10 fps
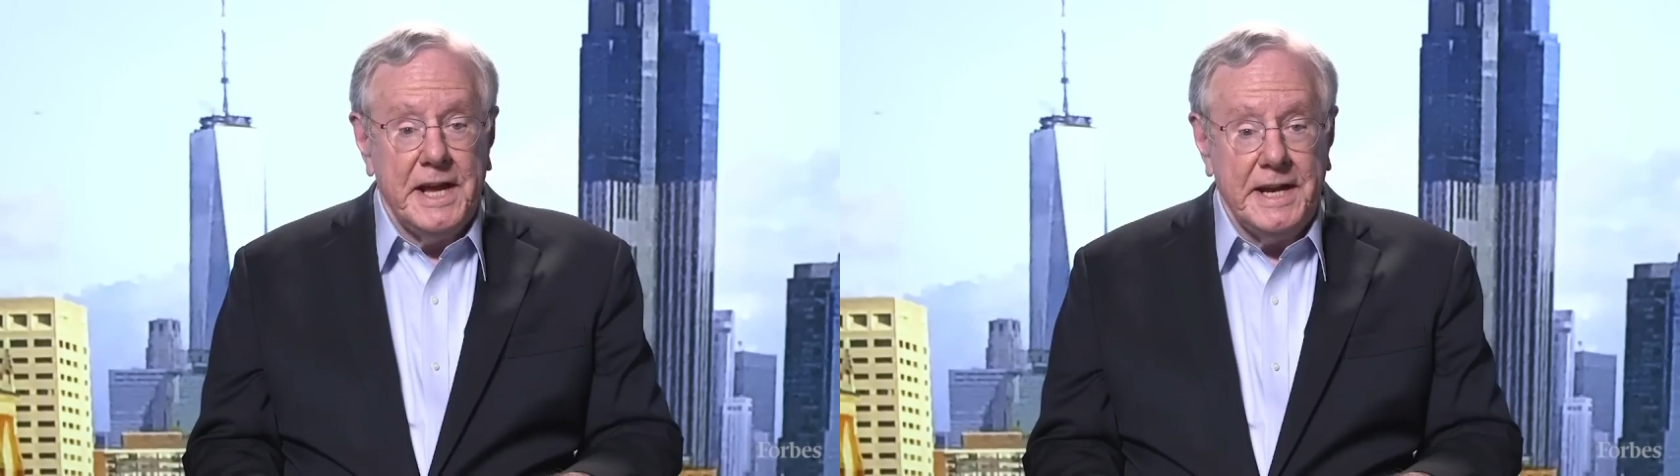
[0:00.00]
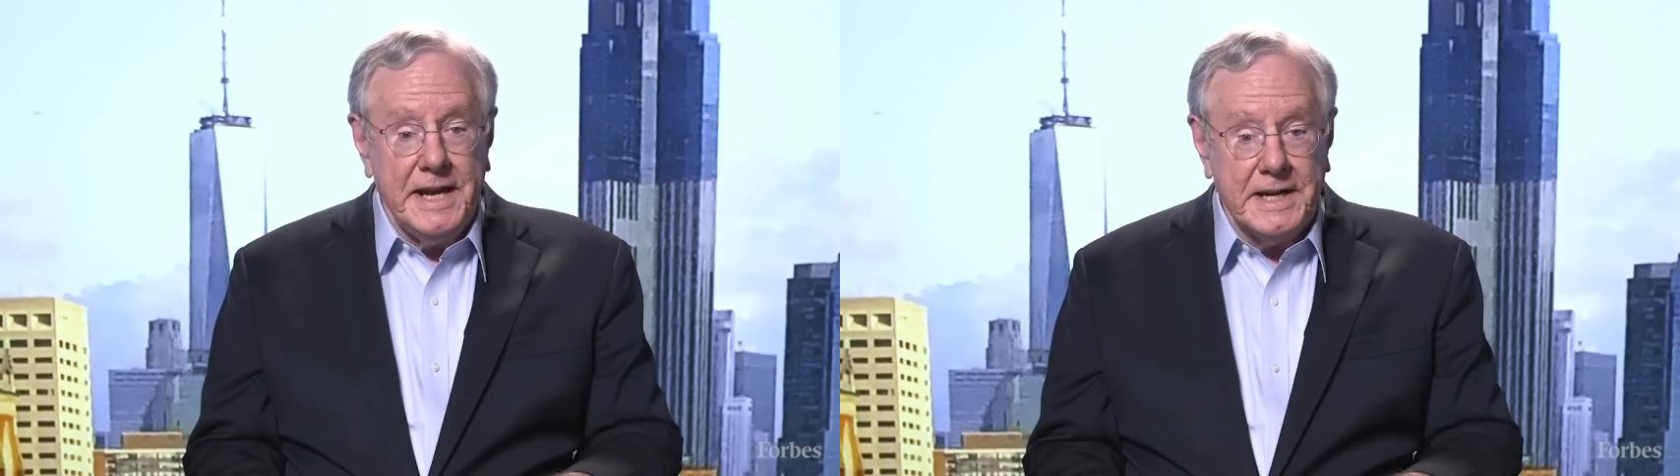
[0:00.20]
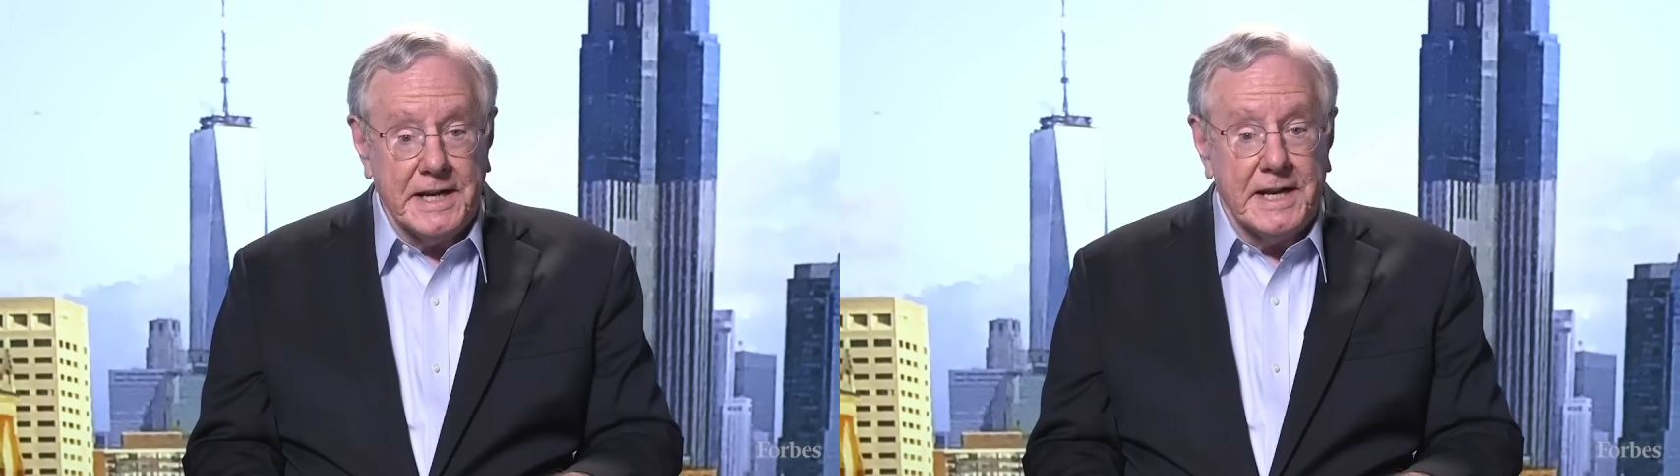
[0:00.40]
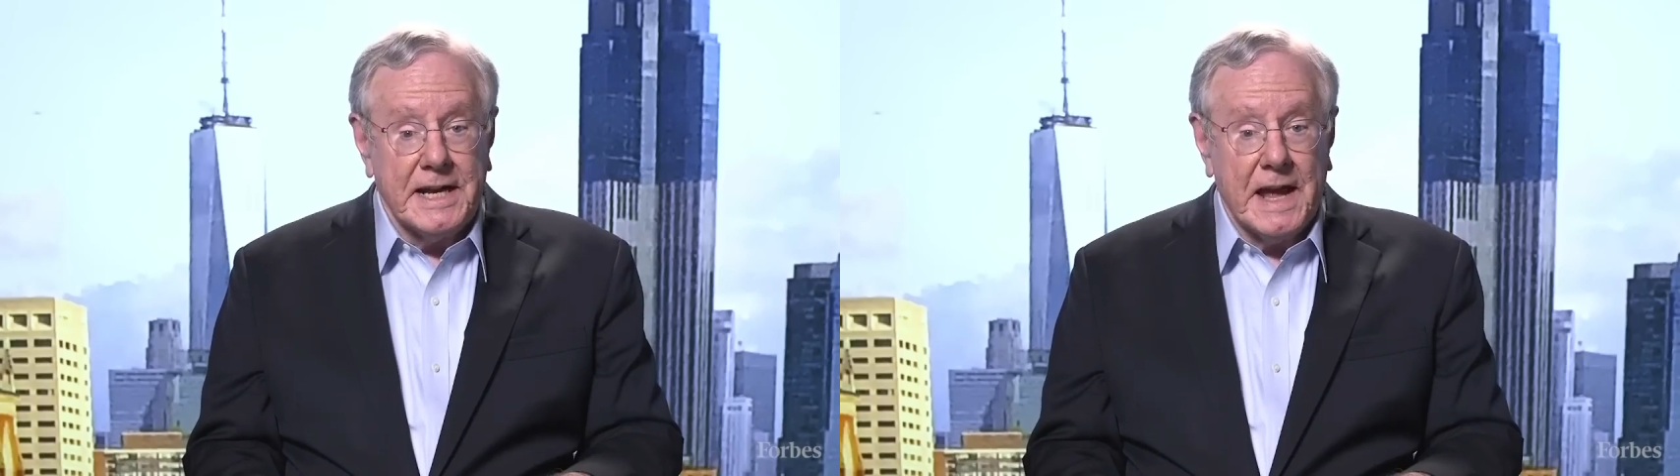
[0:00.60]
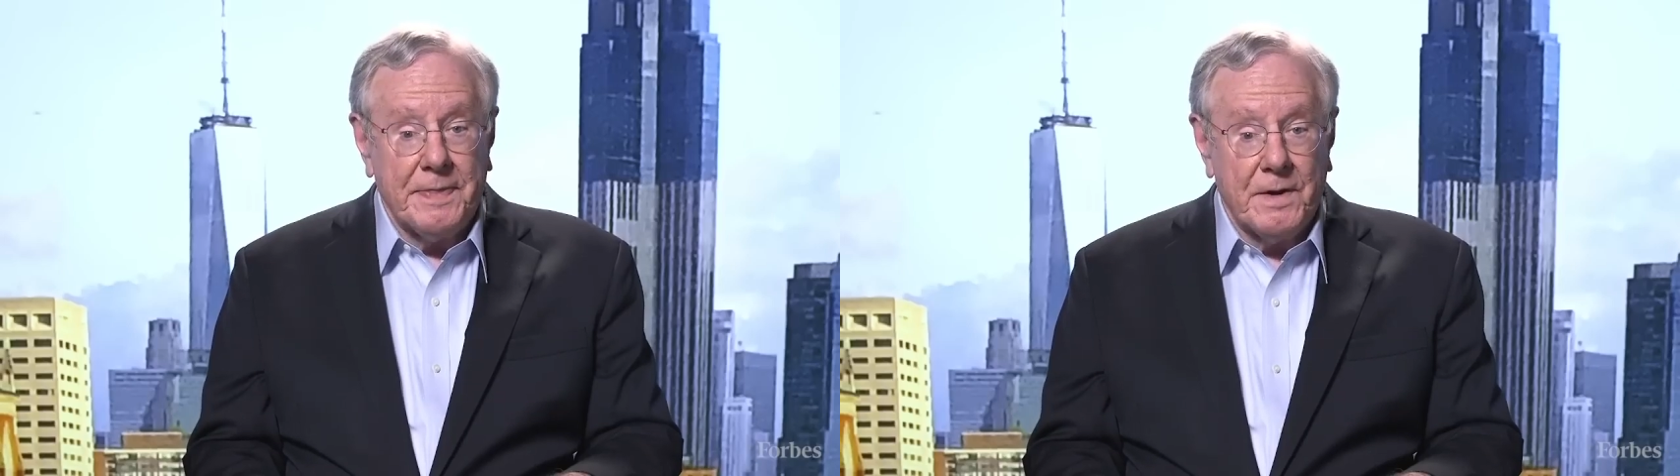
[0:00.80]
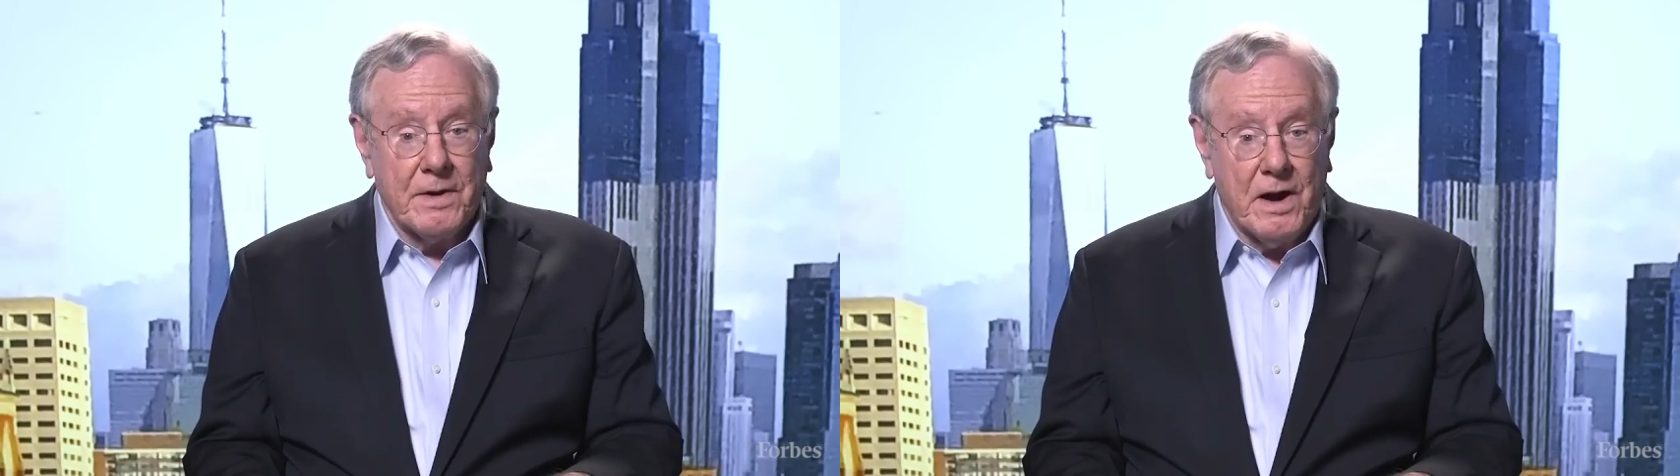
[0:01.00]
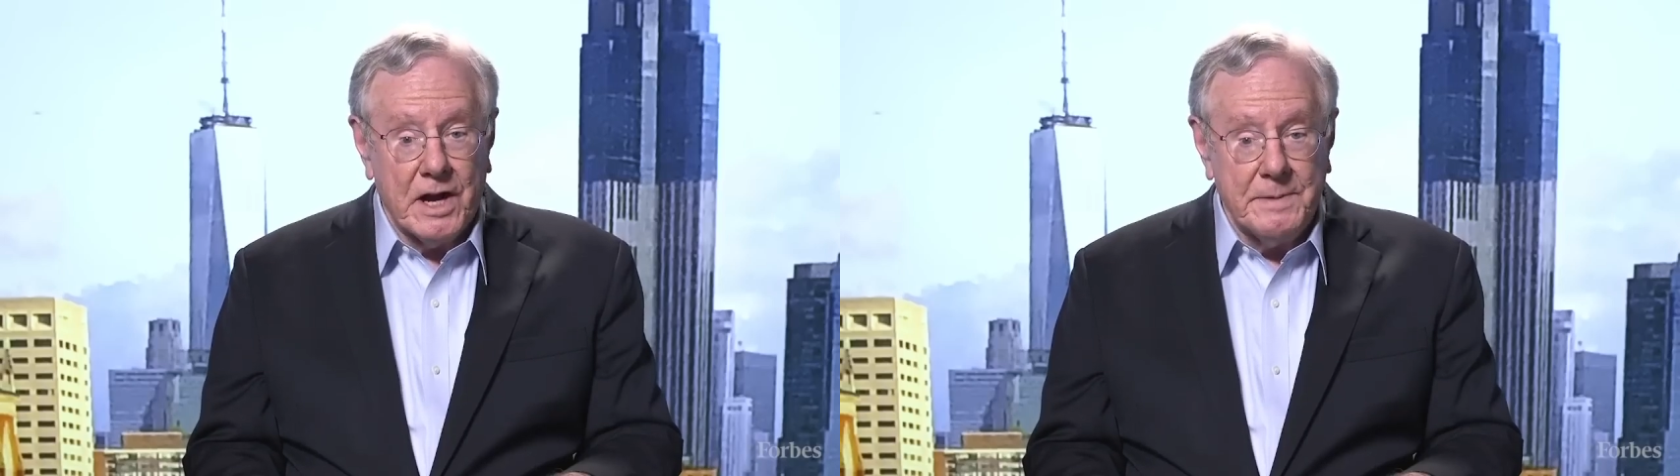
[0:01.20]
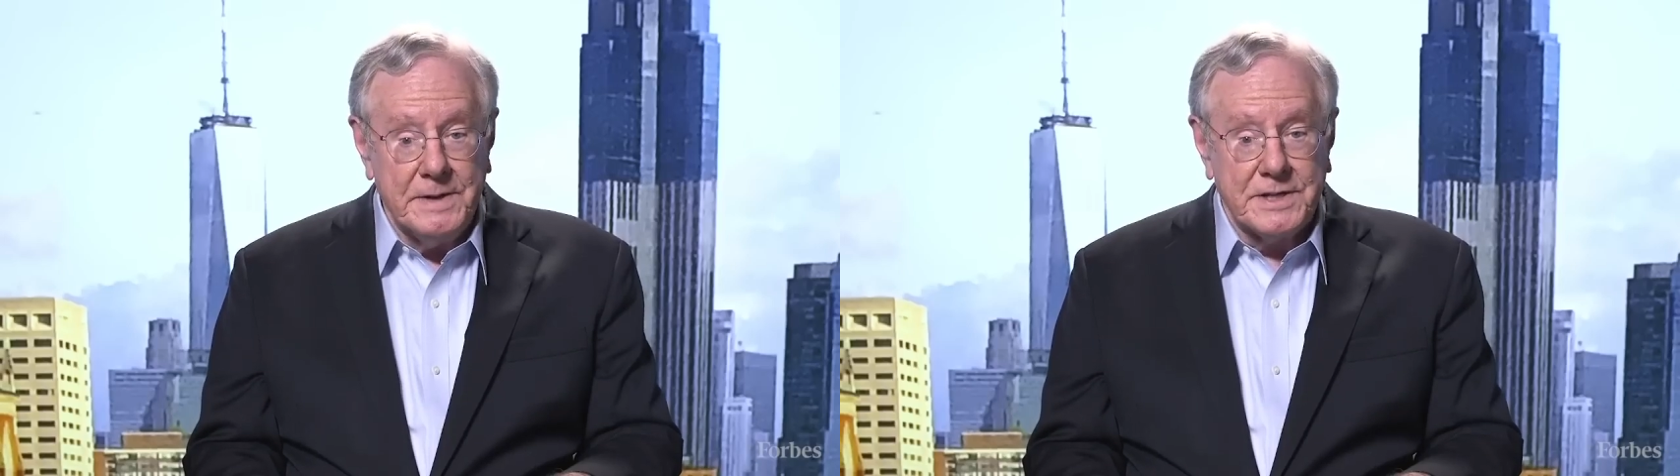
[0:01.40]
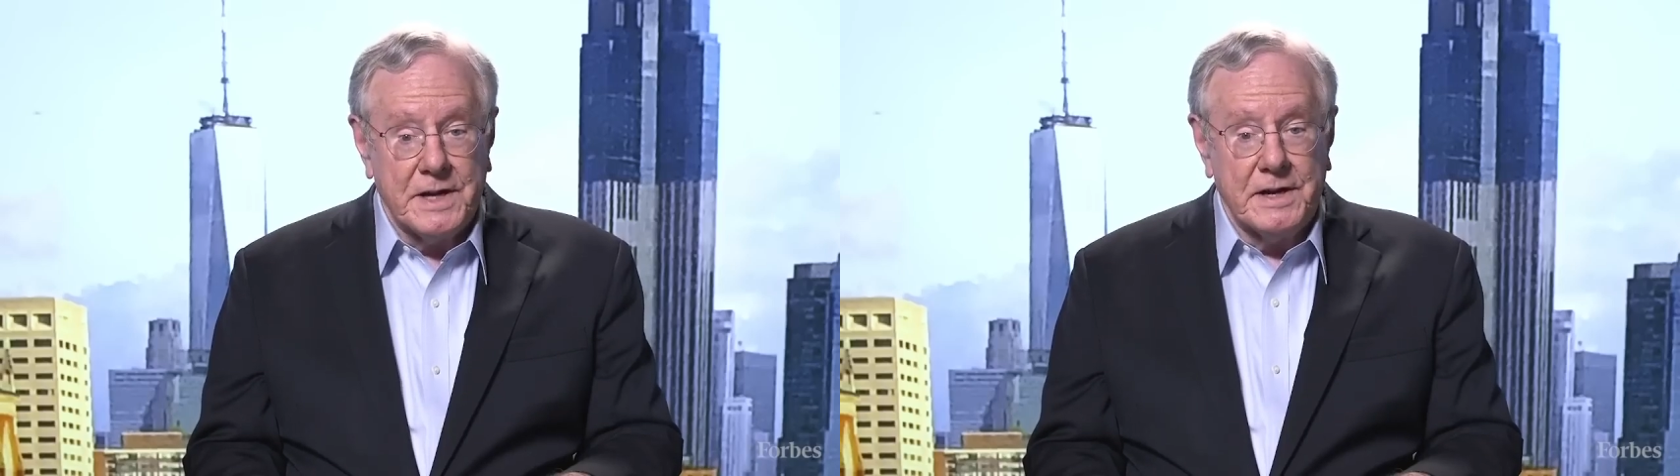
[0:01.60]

needed to get their economies